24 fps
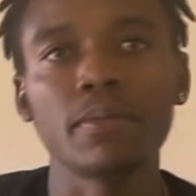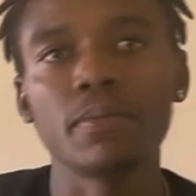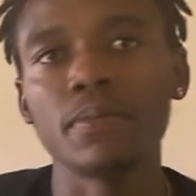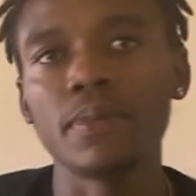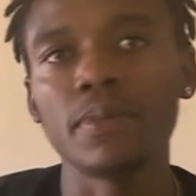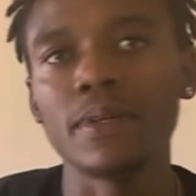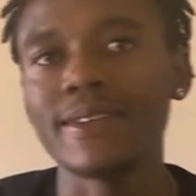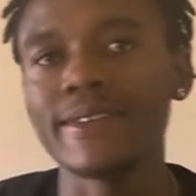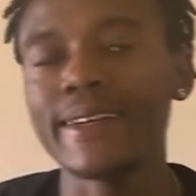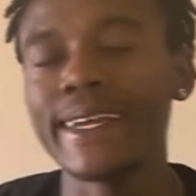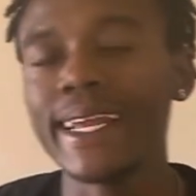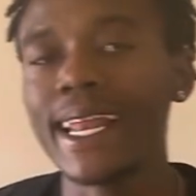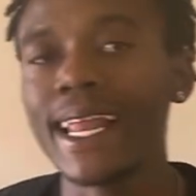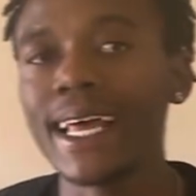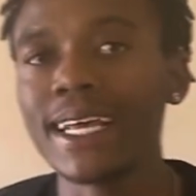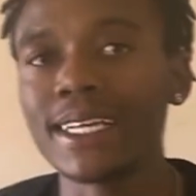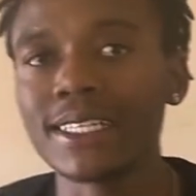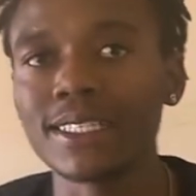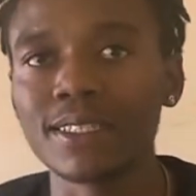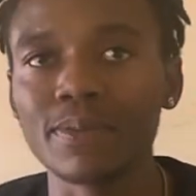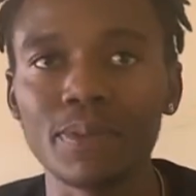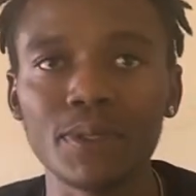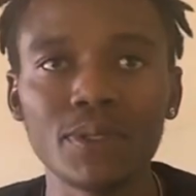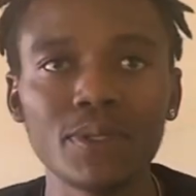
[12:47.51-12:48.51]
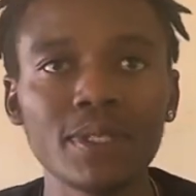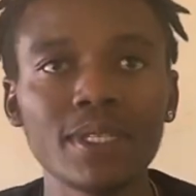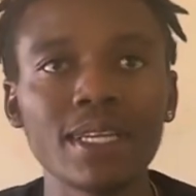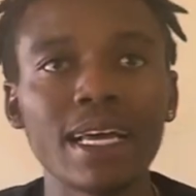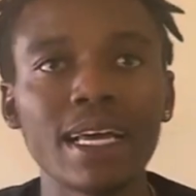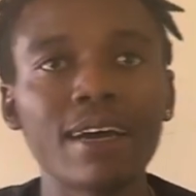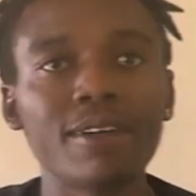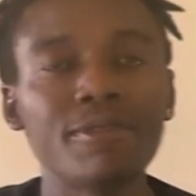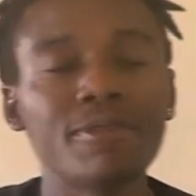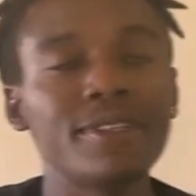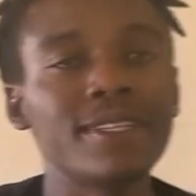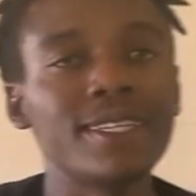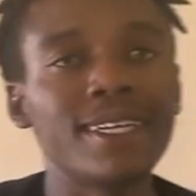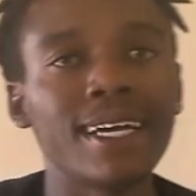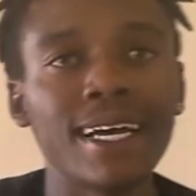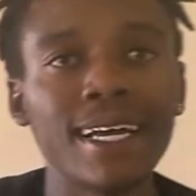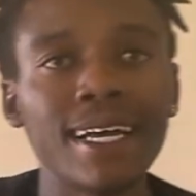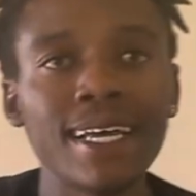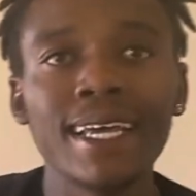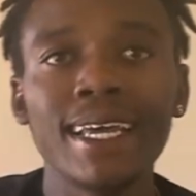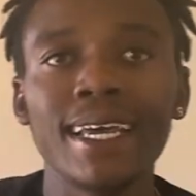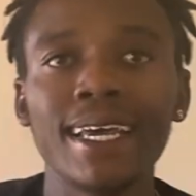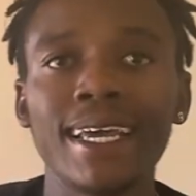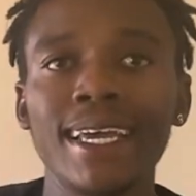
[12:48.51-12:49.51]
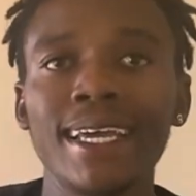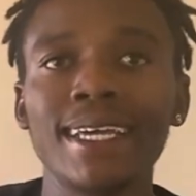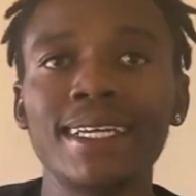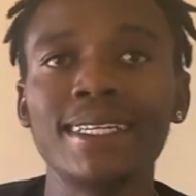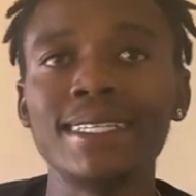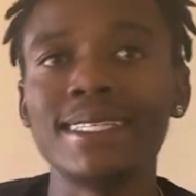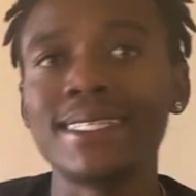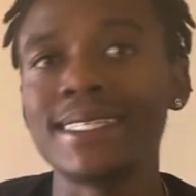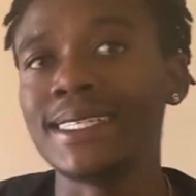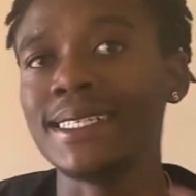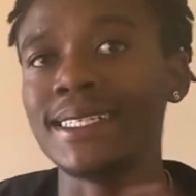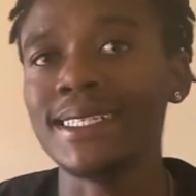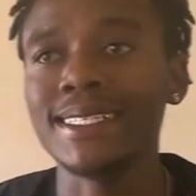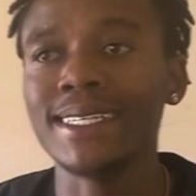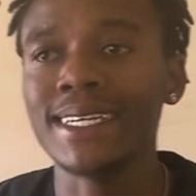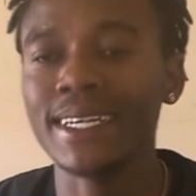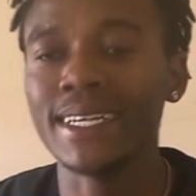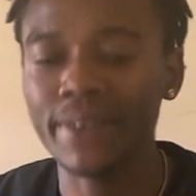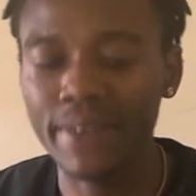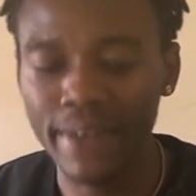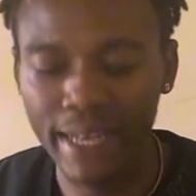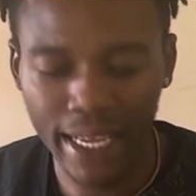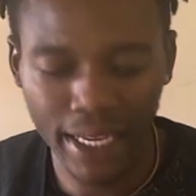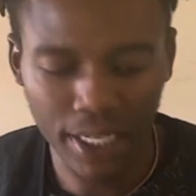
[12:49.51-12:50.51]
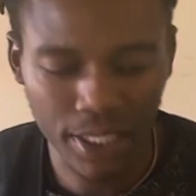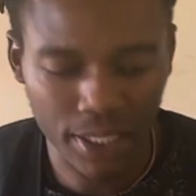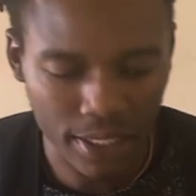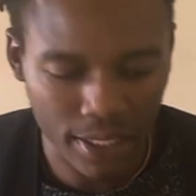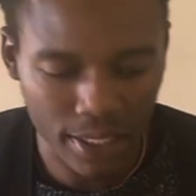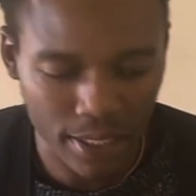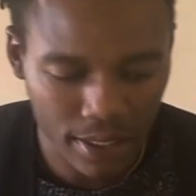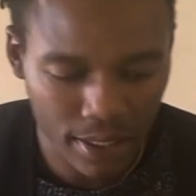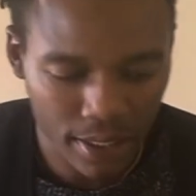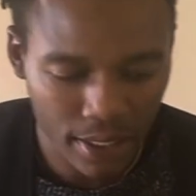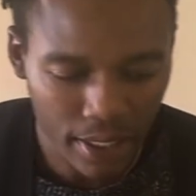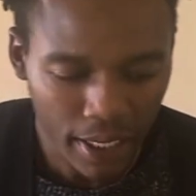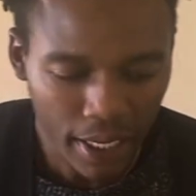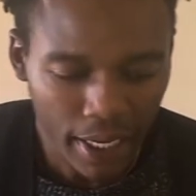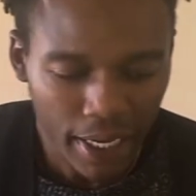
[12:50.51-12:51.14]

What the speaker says: been realized between Africa and India relations.